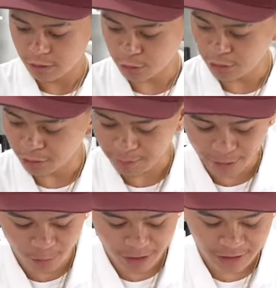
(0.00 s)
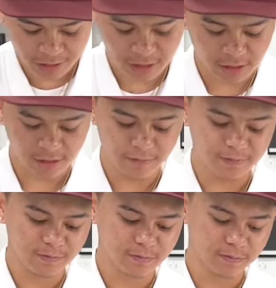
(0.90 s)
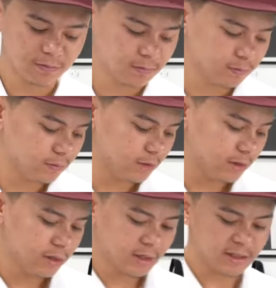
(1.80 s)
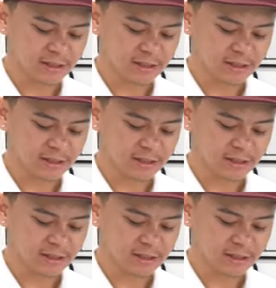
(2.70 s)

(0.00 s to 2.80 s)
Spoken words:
Throw a little bit of water in there, get